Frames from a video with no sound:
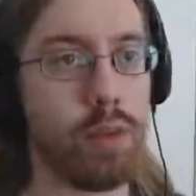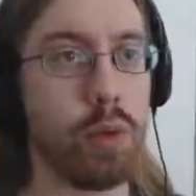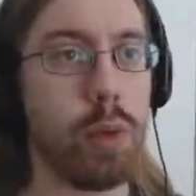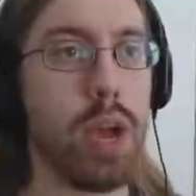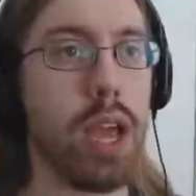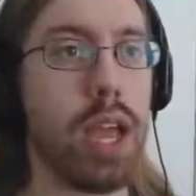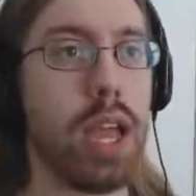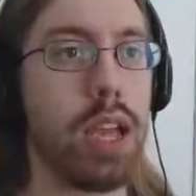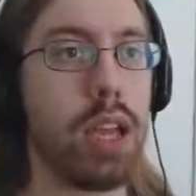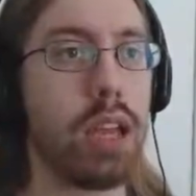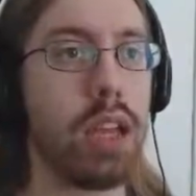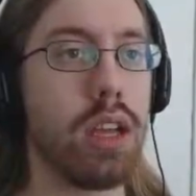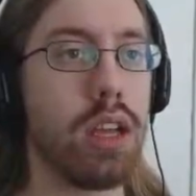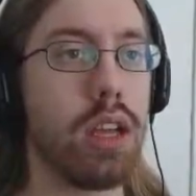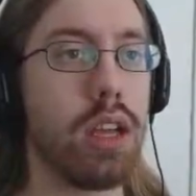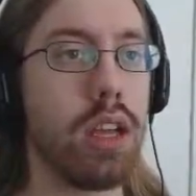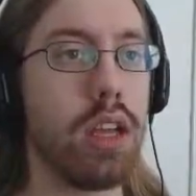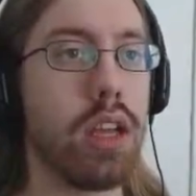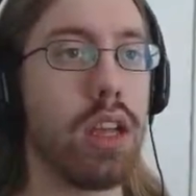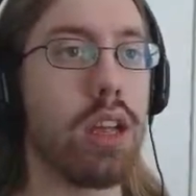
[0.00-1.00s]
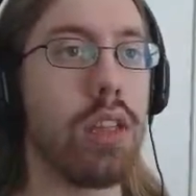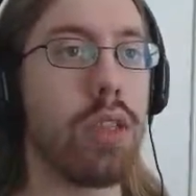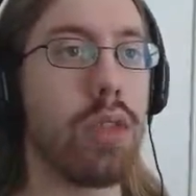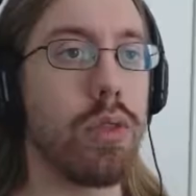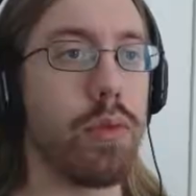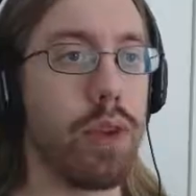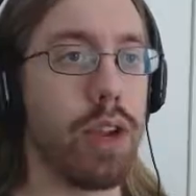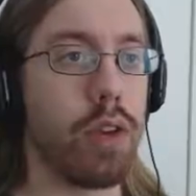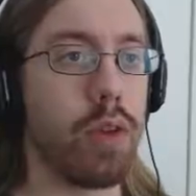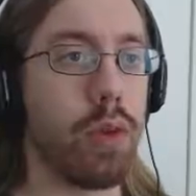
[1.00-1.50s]
the way,
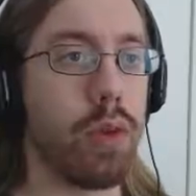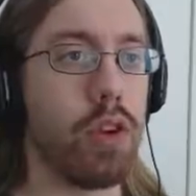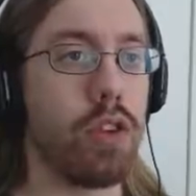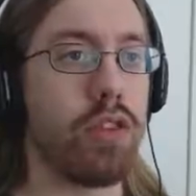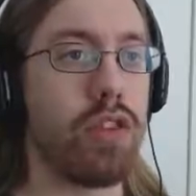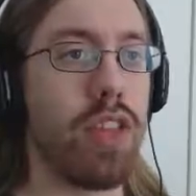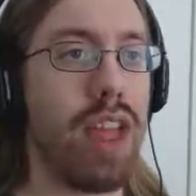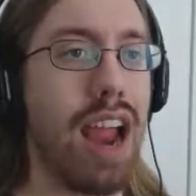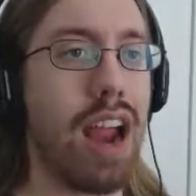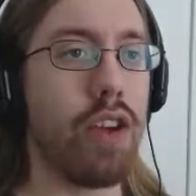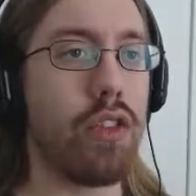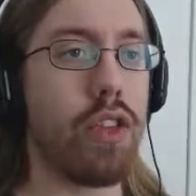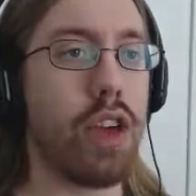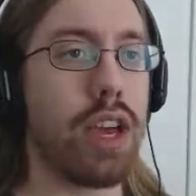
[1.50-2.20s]
three quarters. There, the